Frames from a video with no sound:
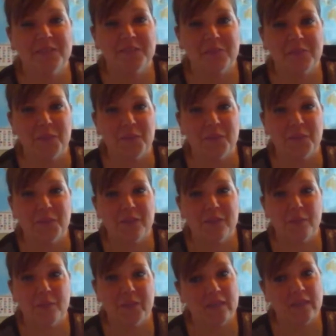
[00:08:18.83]
So,
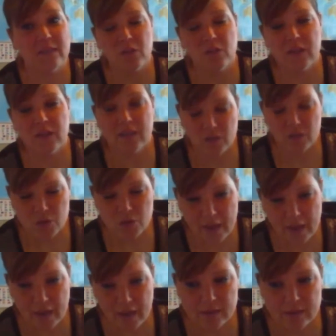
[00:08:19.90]
but it looks
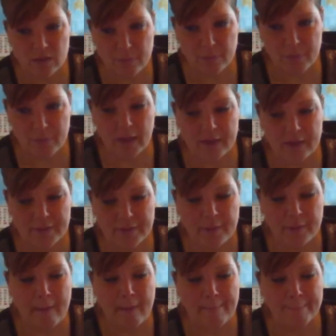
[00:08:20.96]
okay. It's not bad.
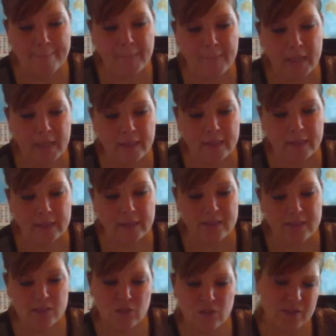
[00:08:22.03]
And I
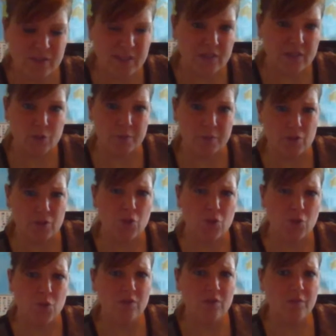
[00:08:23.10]
still have steri strips on
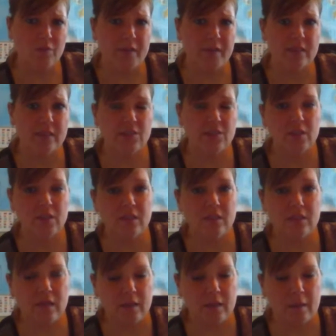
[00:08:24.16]
2 of my incisions.